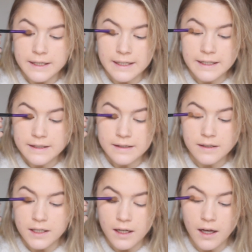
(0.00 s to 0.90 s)
These
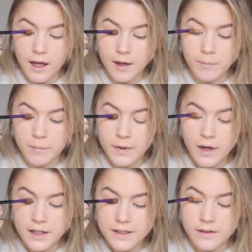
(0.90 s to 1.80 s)

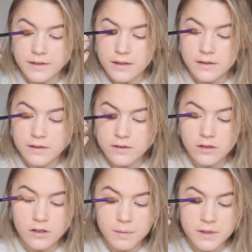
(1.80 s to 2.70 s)
eyeshadows
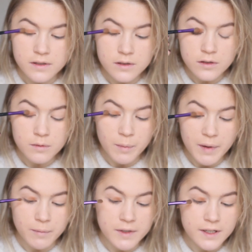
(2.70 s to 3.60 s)
are super
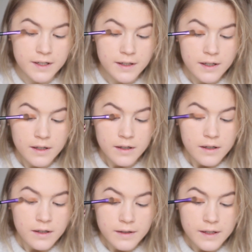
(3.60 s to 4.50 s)
pigmented.
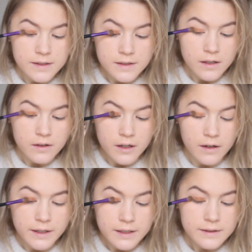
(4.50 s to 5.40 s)
They're so
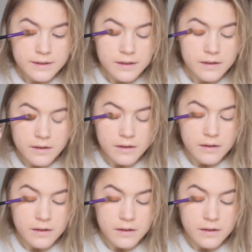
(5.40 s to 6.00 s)
nice.